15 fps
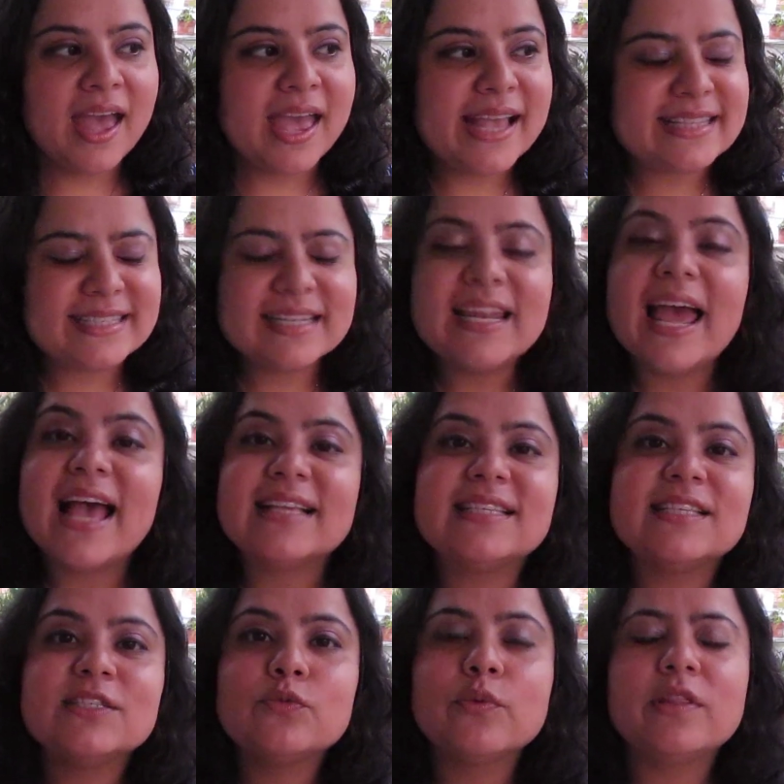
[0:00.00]
It's an
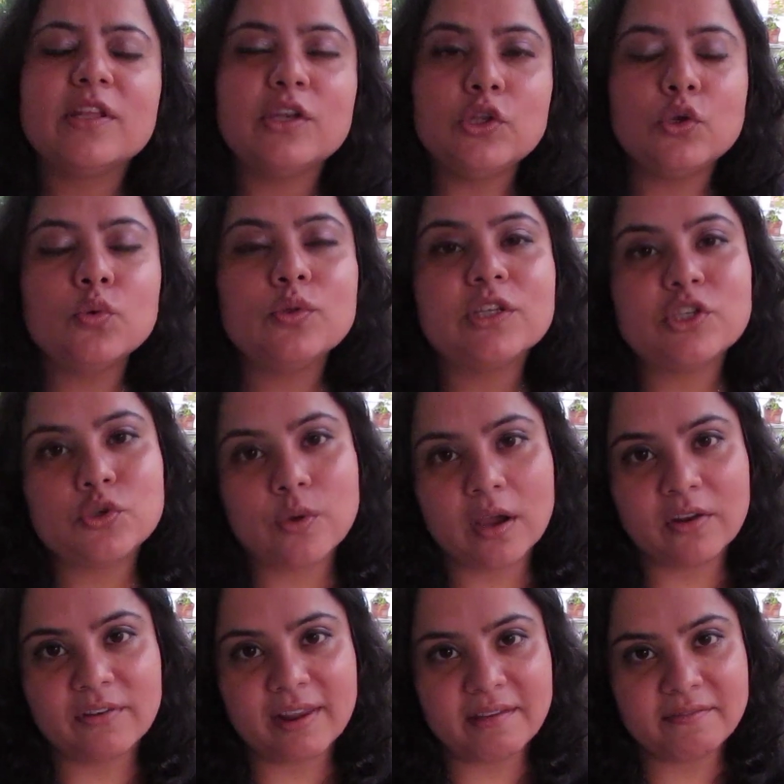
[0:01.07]
essence within you that you are
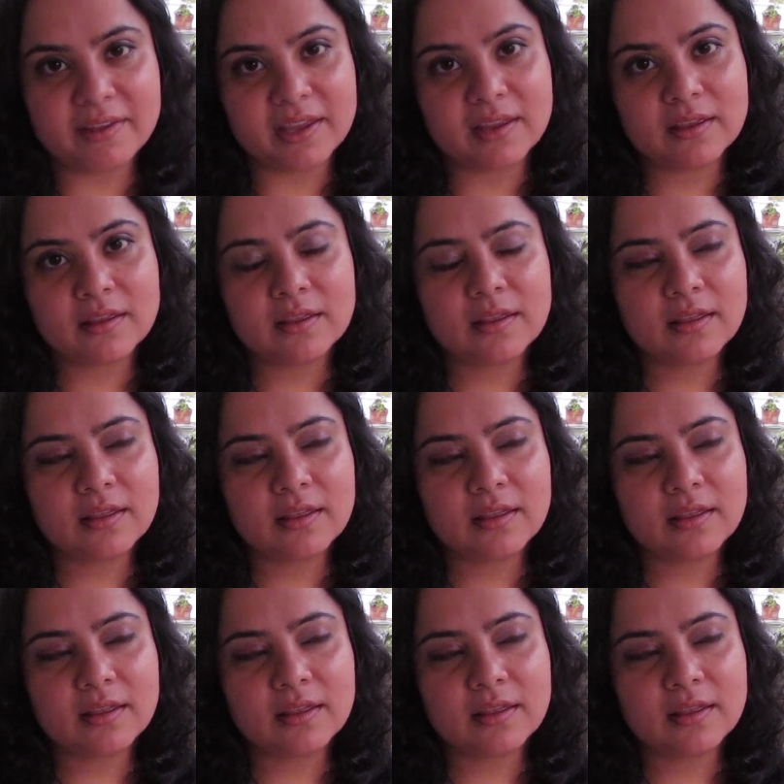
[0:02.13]
craving.